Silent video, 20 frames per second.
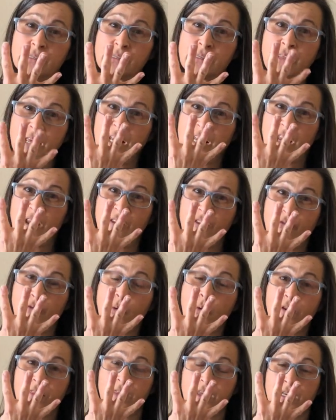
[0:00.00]
They need four
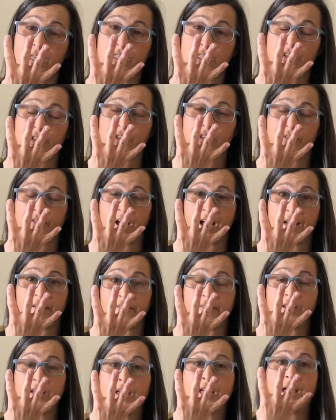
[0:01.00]
things to survive.
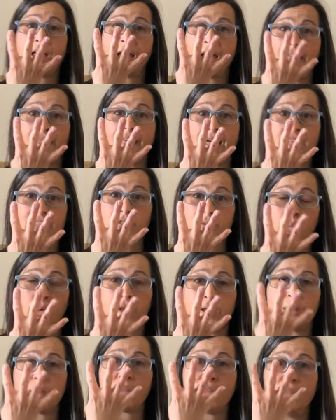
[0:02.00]
And that's what
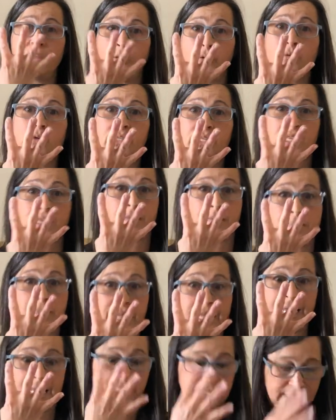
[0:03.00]
those
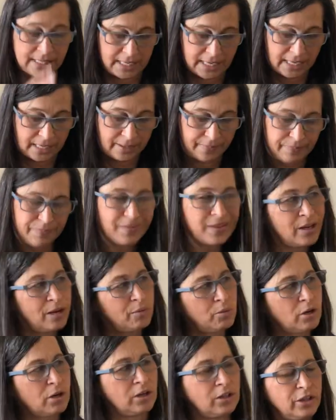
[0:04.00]
plants need. And we're
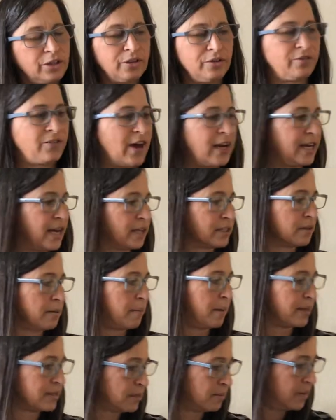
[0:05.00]
going to find out
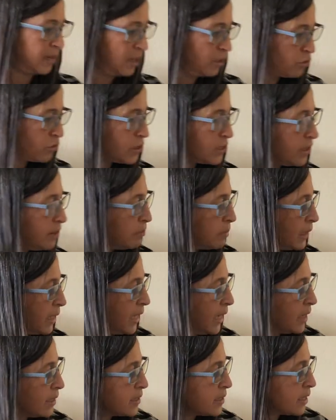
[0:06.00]
about some interesting
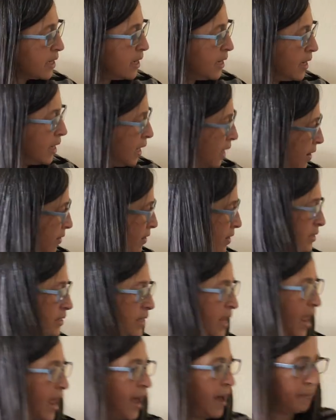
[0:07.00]
plants in this
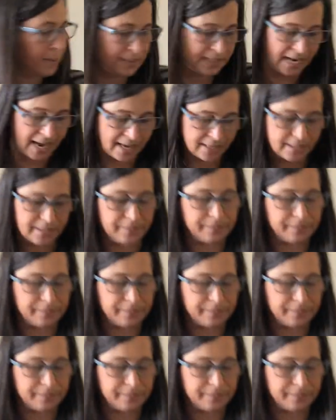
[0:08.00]
habitat.